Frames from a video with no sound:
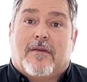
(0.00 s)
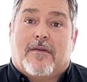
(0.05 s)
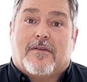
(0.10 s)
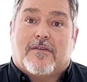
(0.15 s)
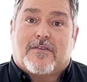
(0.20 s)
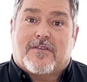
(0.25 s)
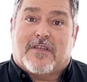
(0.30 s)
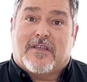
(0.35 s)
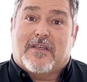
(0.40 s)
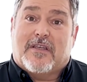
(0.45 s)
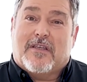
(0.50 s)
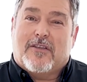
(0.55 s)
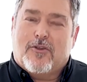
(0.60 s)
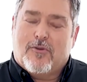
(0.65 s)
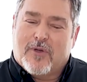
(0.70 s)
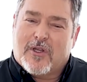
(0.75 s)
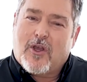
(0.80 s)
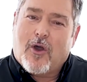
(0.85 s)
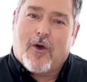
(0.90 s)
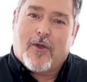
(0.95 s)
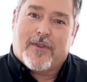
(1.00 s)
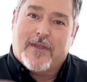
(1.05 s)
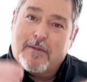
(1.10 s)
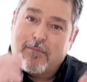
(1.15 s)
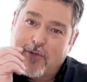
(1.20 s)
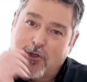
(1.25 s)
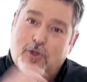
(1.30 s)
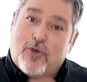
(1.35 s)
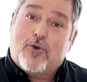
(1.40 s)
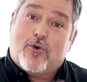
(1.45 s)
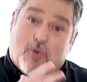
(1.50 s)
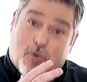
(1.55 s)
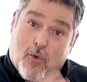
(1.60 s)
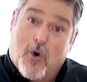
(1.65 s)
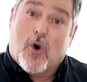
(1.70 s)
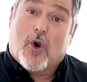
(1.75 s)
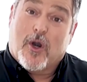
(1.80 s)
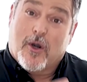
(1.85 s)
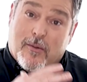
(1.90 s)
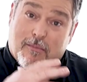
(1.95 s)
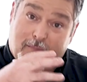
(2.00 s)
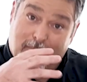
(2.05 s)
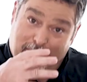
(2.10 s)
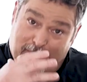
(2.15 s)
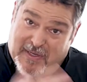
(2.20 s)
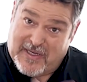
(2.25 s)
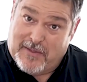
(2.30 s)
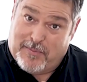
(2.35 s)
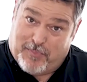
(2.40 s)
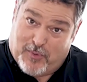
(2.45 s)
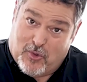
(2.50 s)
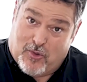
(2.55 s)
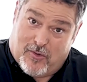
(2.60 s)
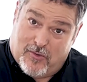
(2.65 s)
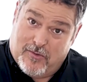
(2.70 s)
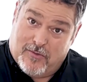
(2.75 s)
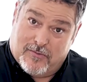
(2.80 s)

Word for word: See, you would call them lukewarm people.